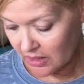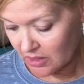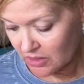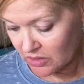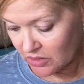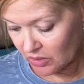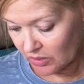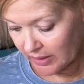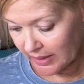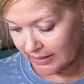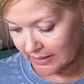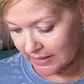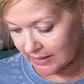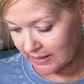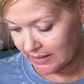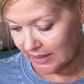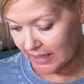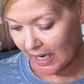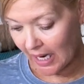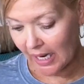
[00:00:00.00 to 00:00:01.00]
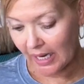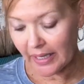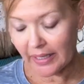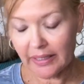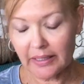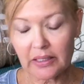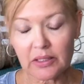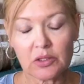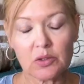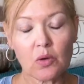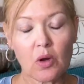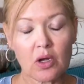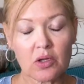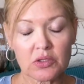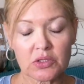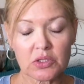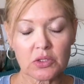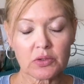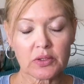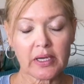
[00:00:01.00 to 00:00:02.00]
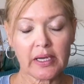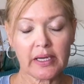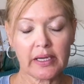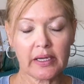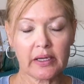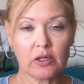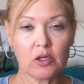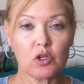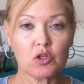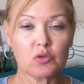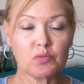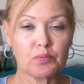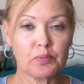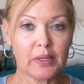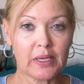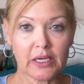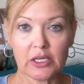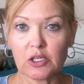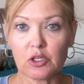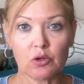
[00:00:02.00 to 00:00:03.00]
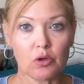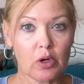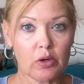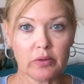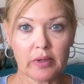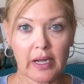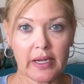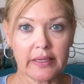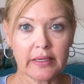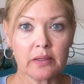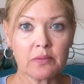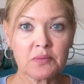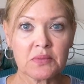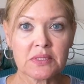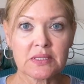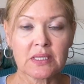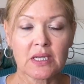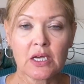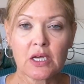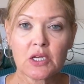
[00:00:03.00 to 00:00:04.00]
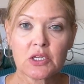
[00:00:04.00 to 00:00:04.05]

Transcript: So let's see. I you also can pick your own items.